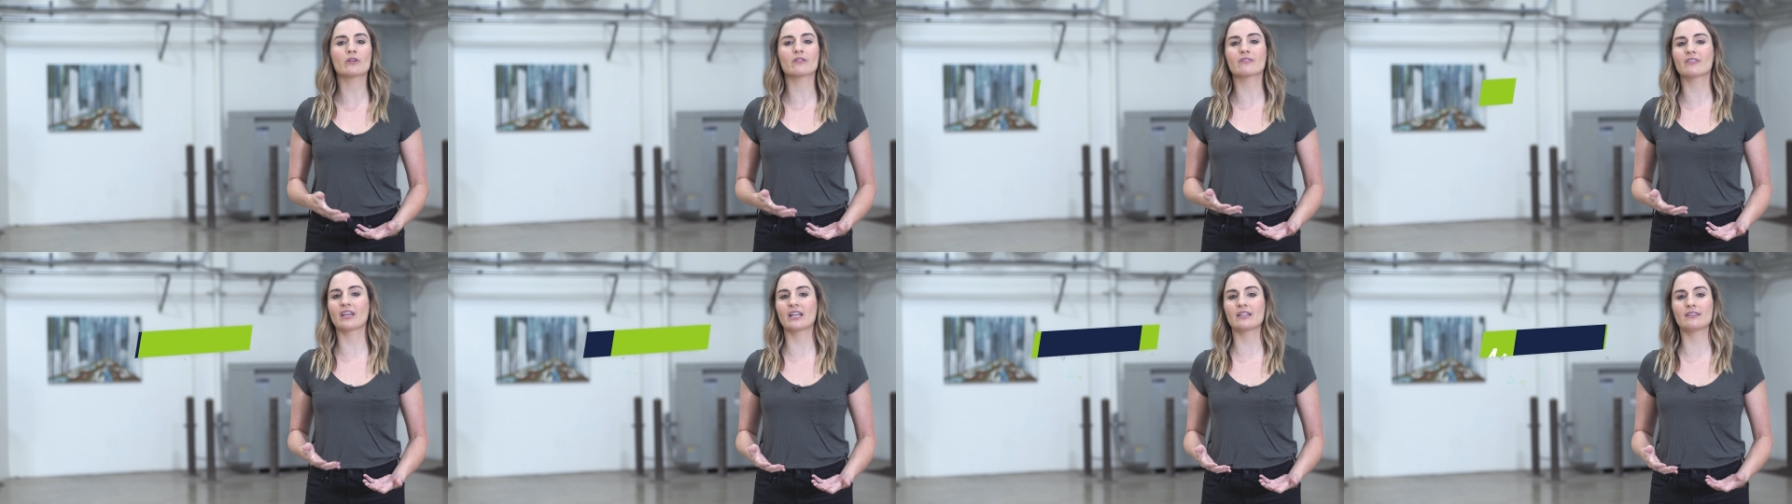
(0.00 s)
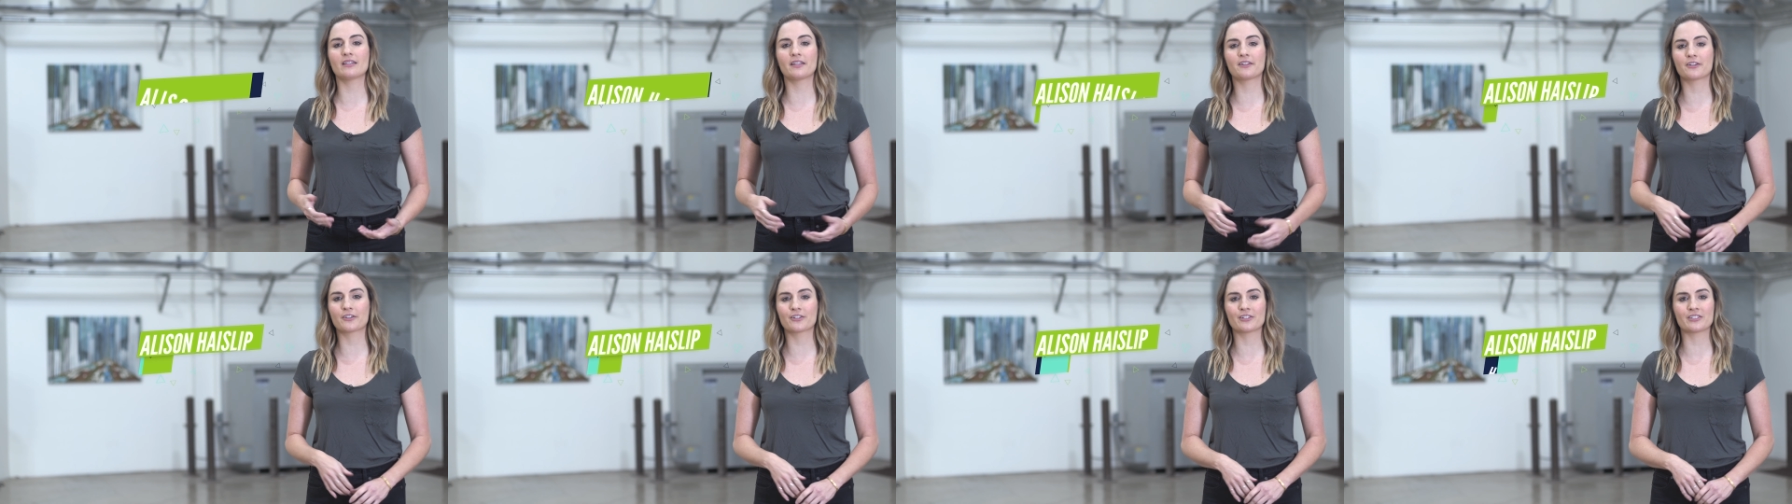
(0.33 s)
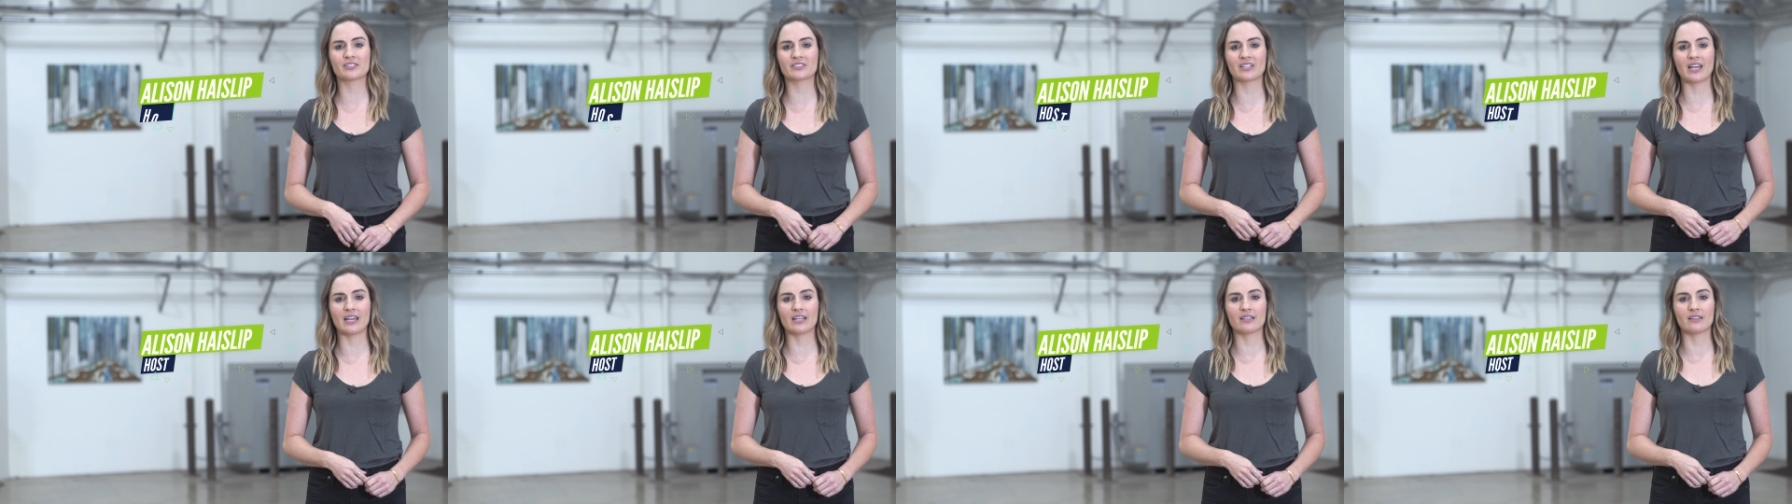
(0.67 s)
store, they literally
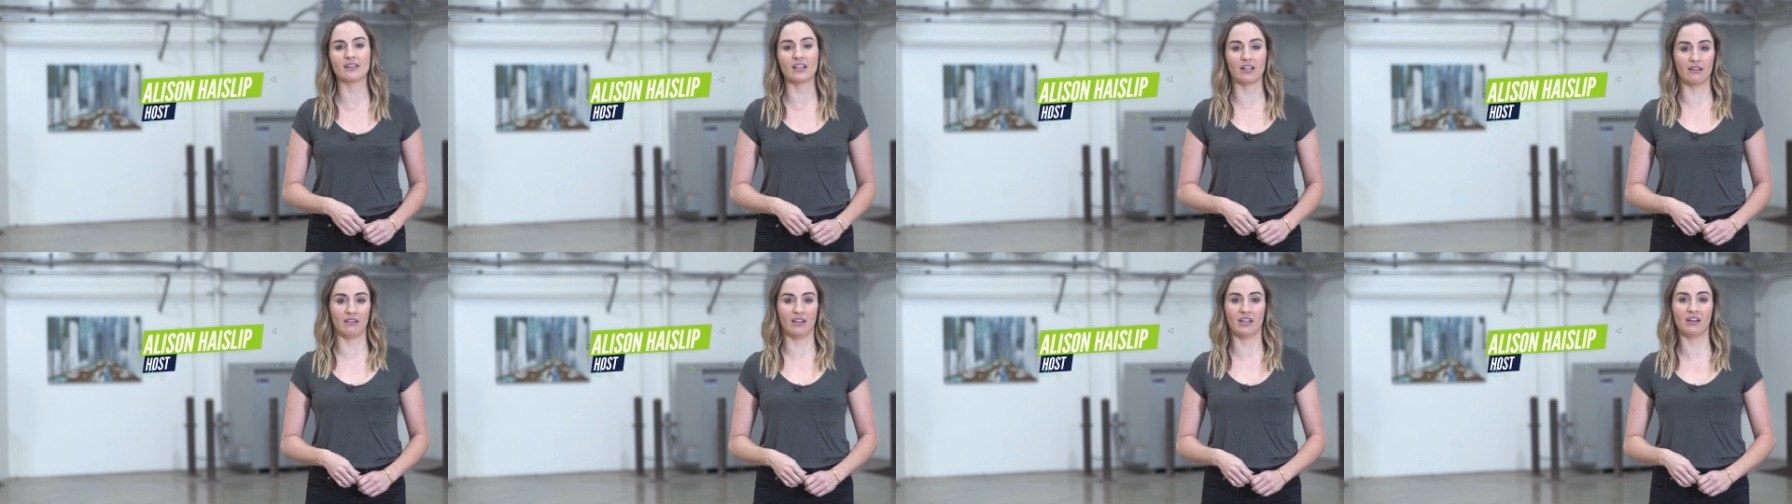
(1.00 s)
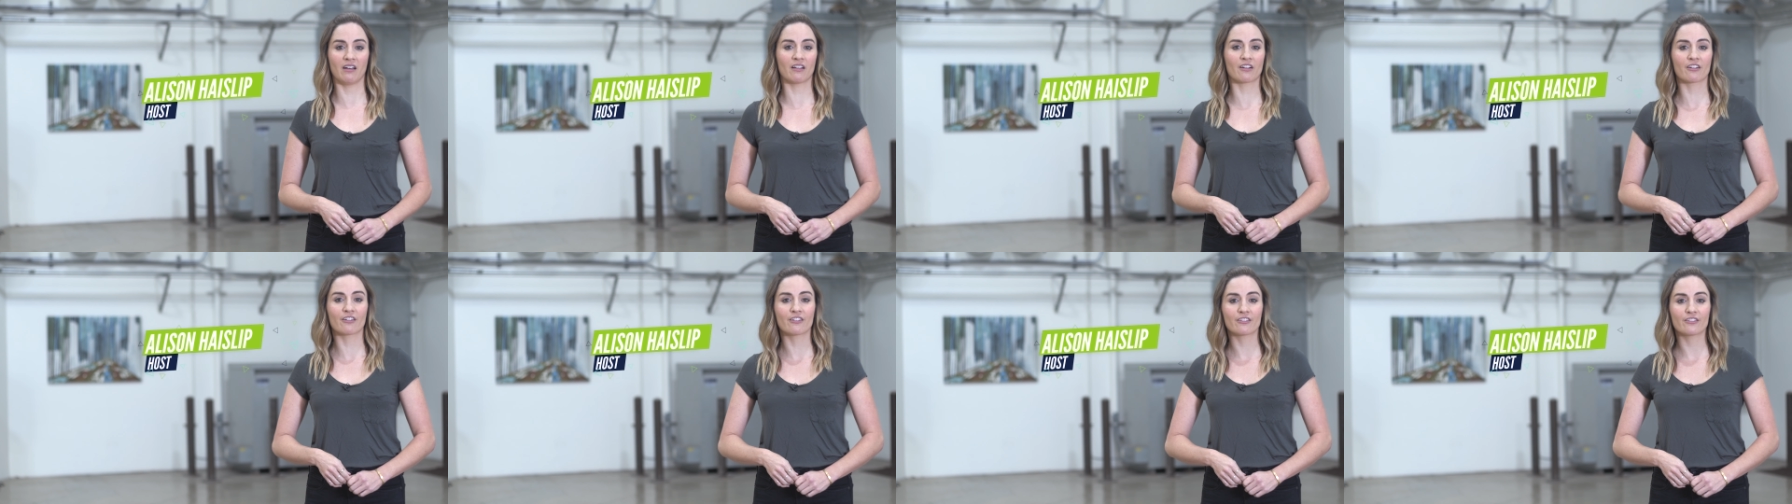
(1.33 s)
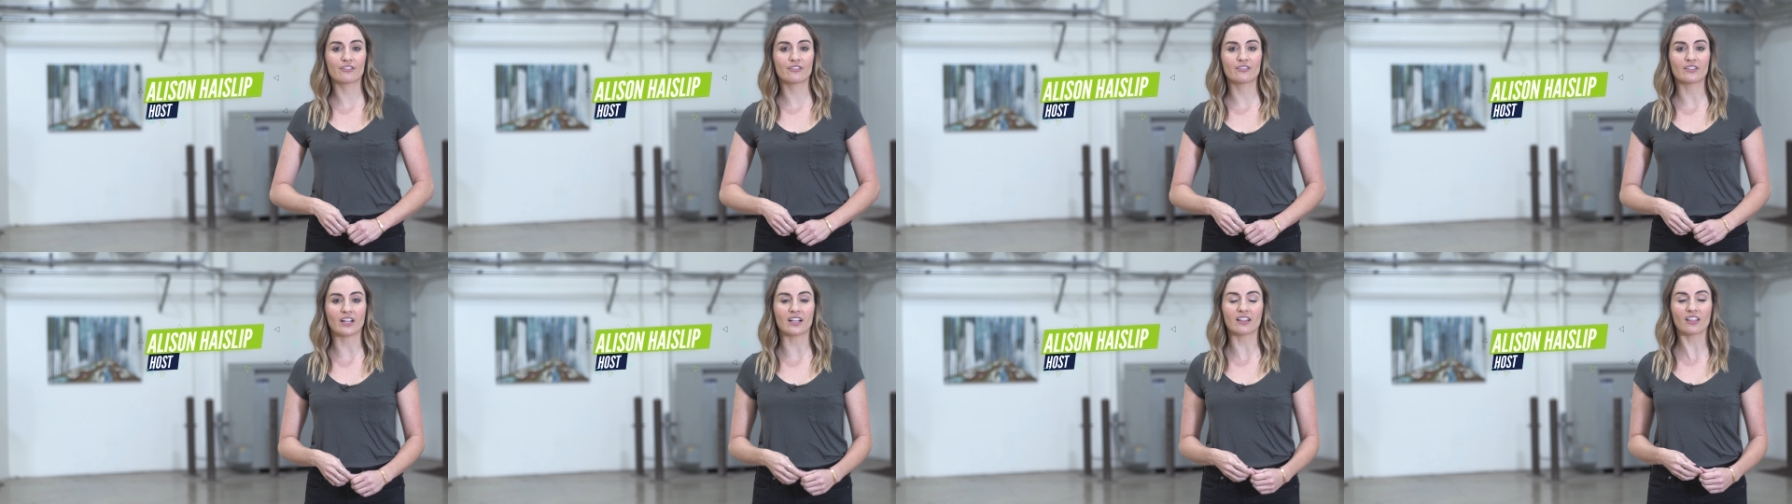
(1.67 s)
decide, they litter,
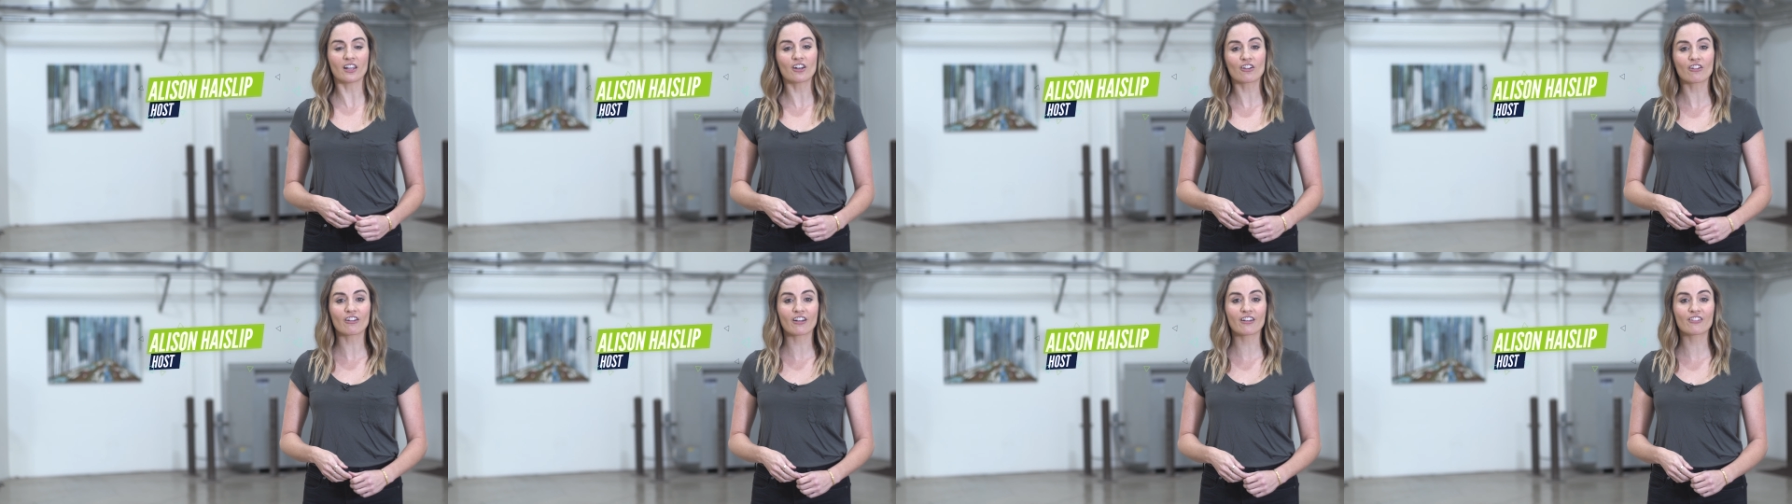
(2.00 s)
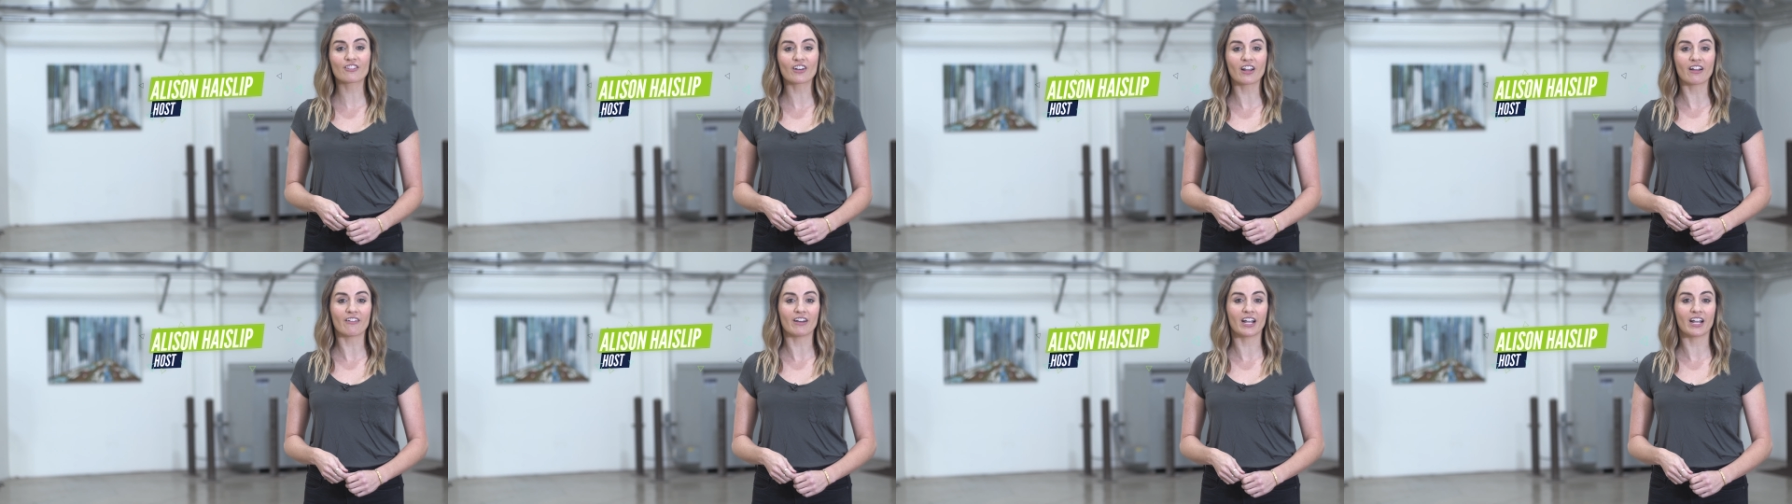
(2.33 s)
they literally,